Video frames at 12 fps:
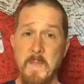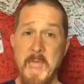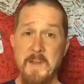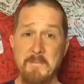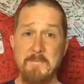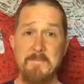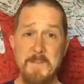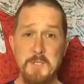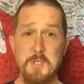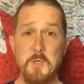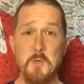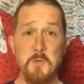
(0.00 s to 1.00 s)
an
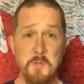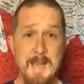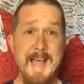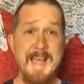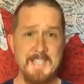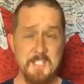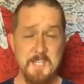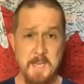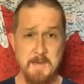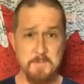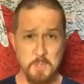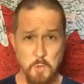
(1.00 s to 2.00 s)
official last
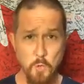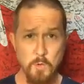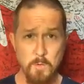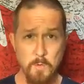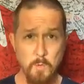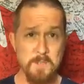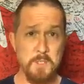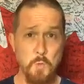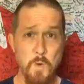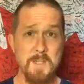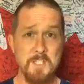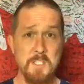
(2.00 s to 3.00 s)
day of school, which
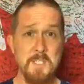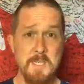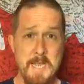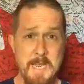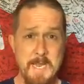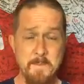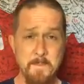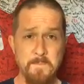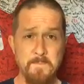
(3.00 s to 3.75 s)
was today.